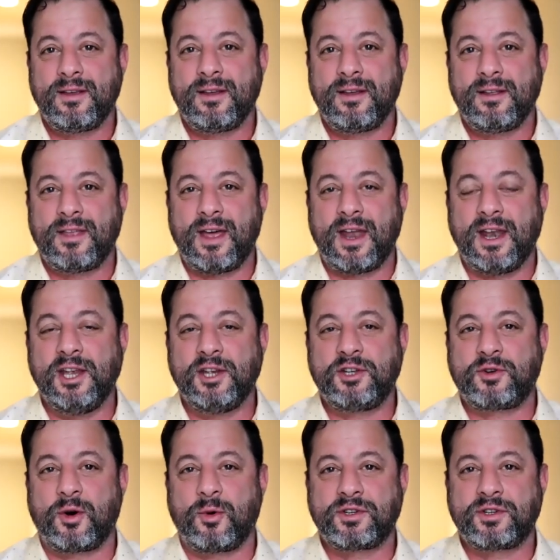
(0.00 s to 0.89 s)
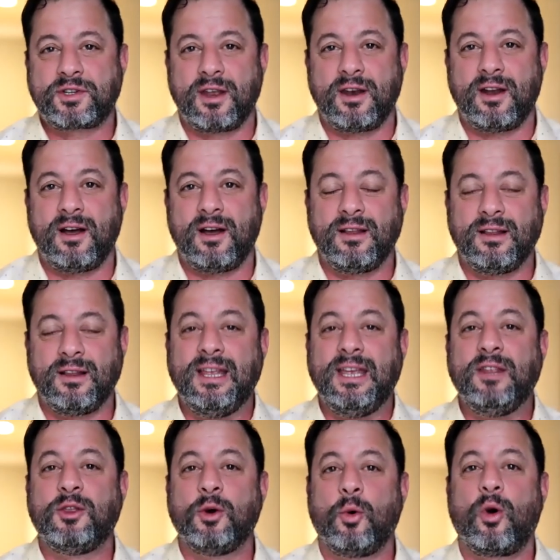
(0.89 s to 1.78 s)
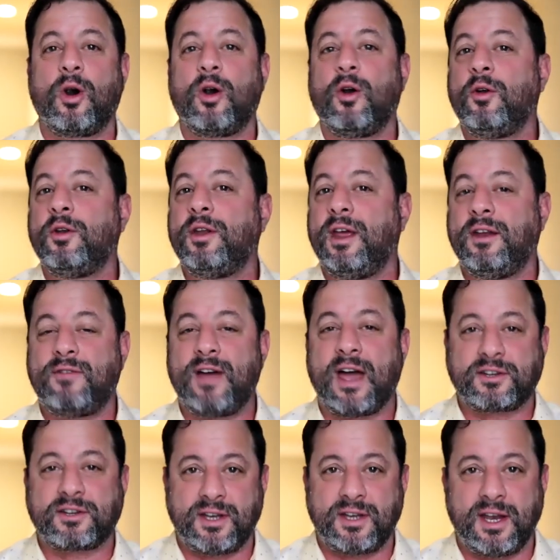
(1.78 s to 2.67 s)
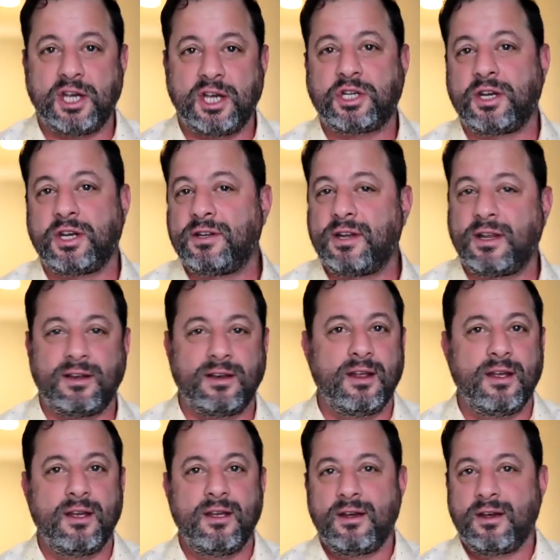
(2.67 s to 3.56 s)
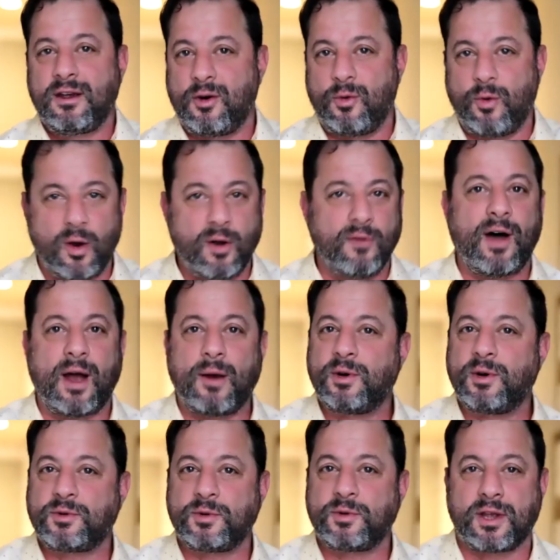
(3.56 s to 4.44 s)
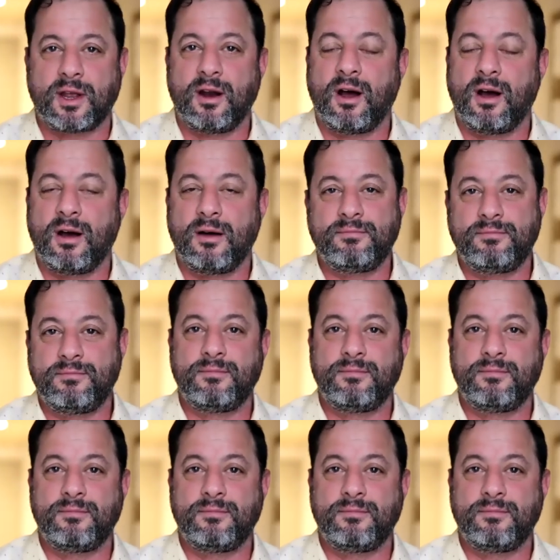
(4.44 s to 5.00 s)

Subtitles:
that Israel was going to lead the world in vaccination and coronavirus was going to,